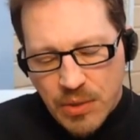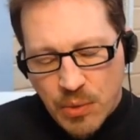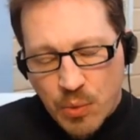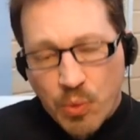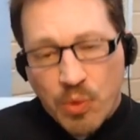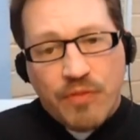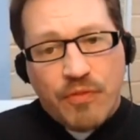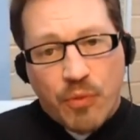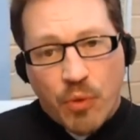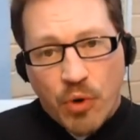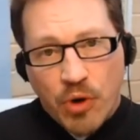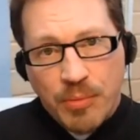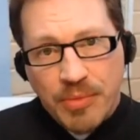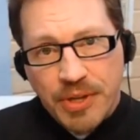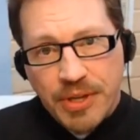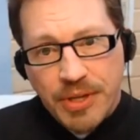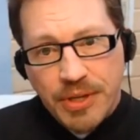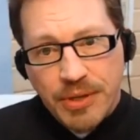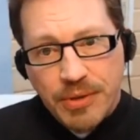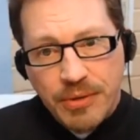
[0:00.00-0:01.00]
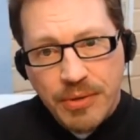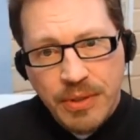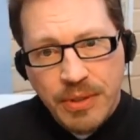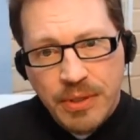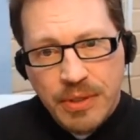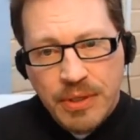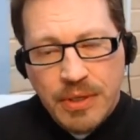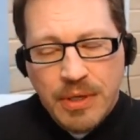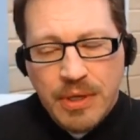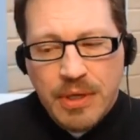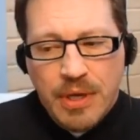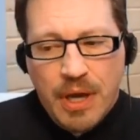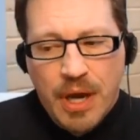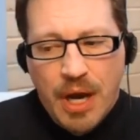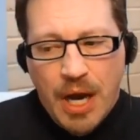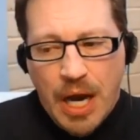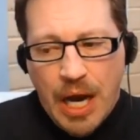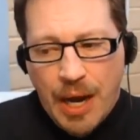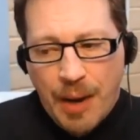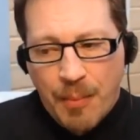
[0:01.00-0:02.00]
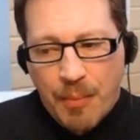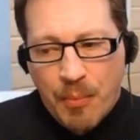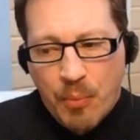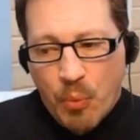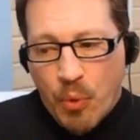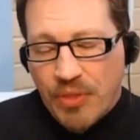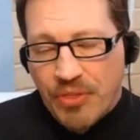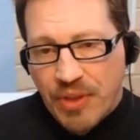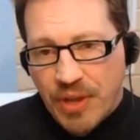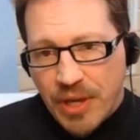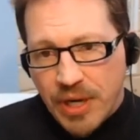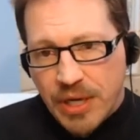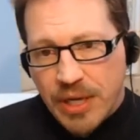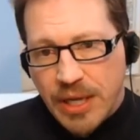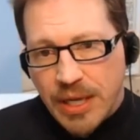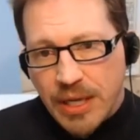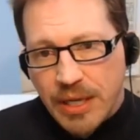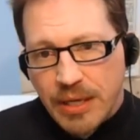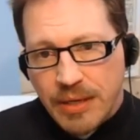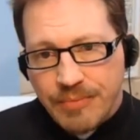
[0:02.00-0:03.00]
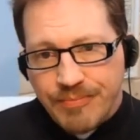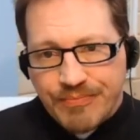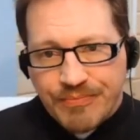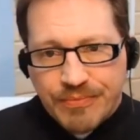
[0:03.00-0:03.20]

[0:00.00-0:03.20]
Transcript: were formed to do, what they did,